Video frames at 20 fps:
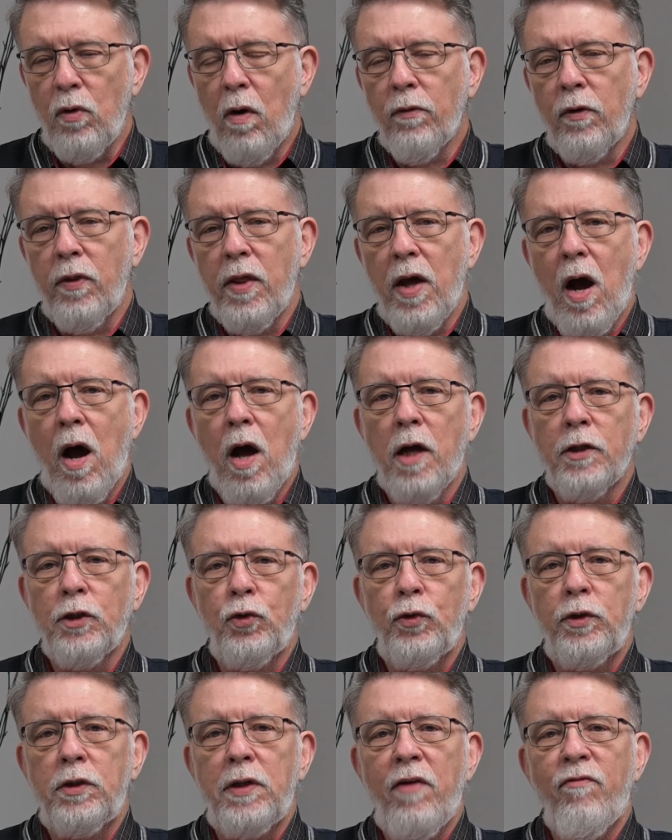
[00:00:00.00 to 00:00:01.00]
on to the
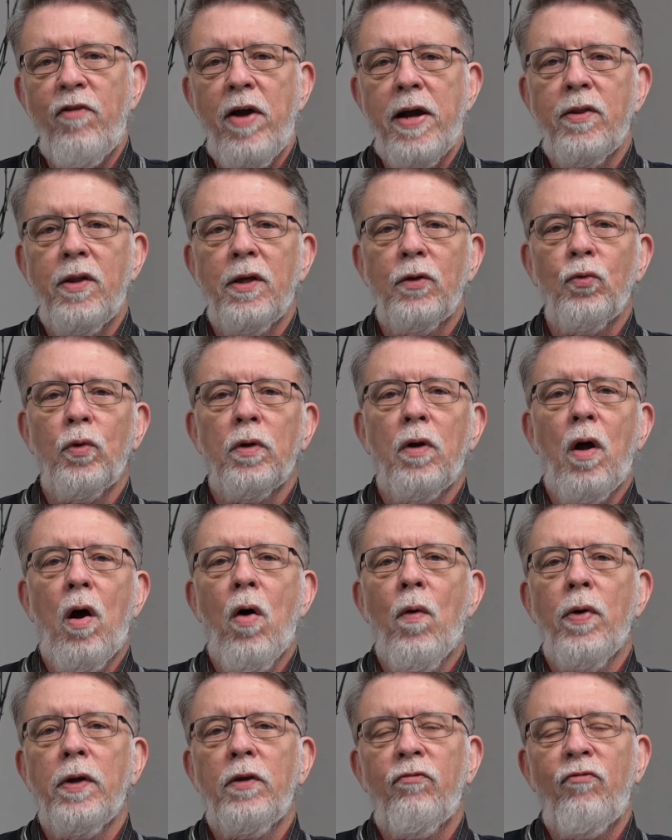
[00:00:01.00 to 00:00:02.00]
ostrich. I find this one
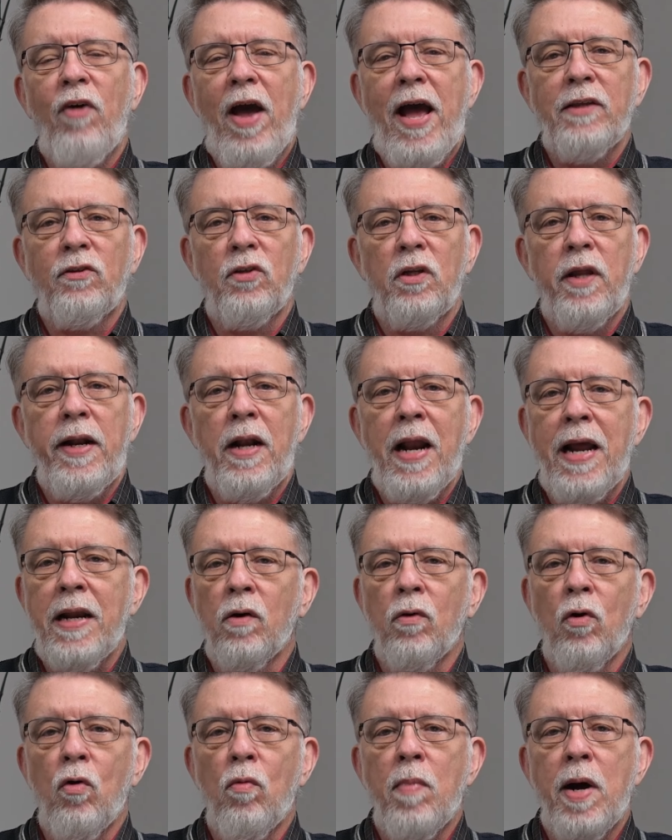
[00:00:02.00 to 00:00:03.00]
always fascinating. I
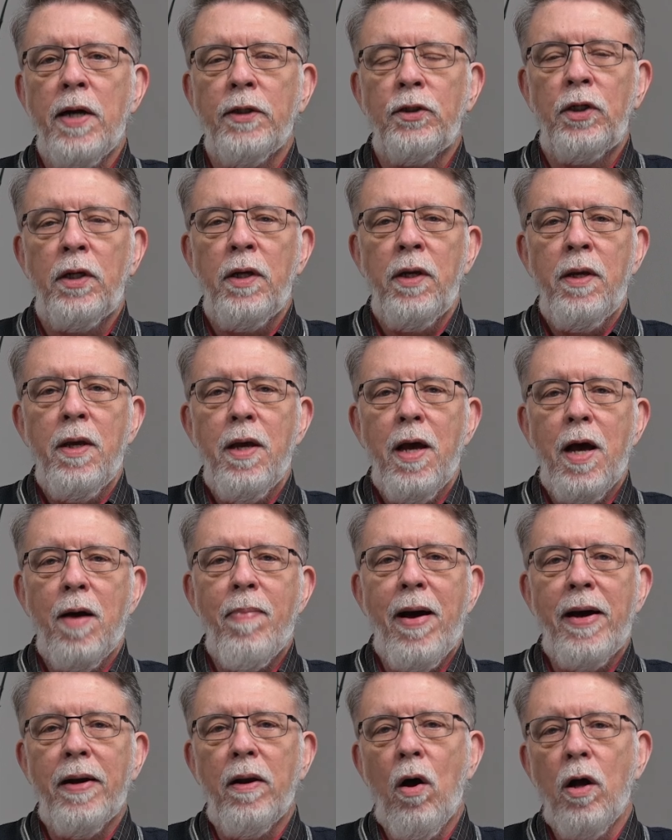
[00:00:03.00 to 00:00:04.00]
don't know much
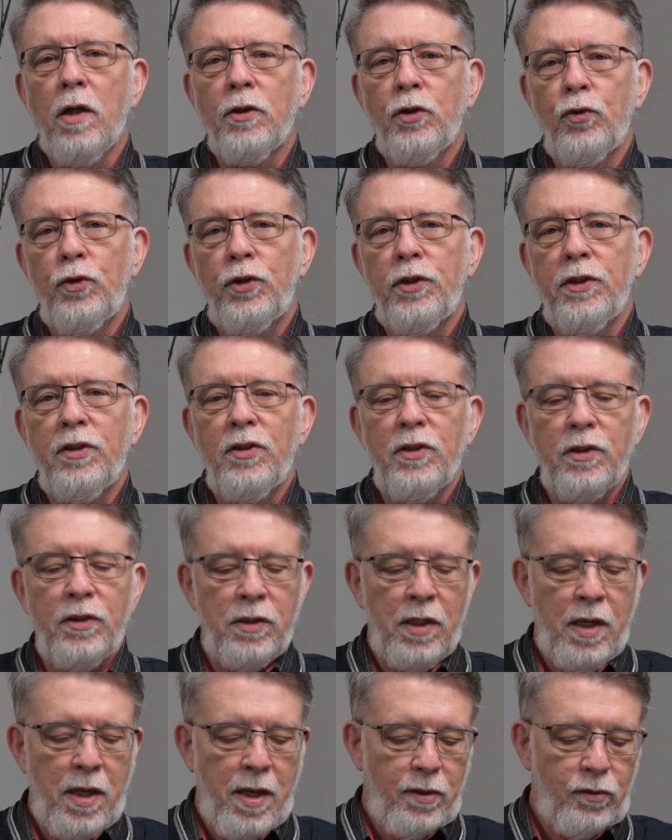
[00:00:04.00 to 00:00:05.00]
about ostriches,
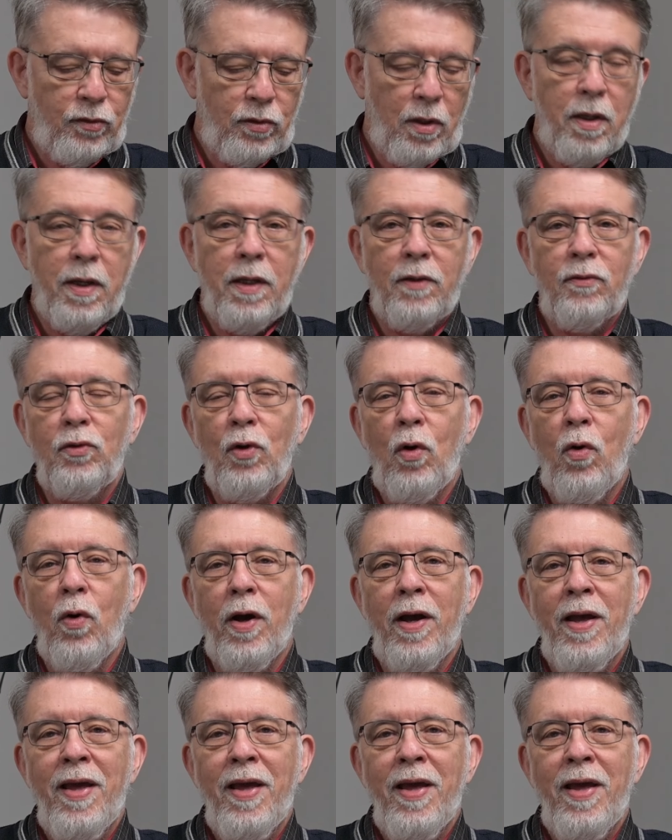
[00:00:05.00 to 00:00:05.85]
so,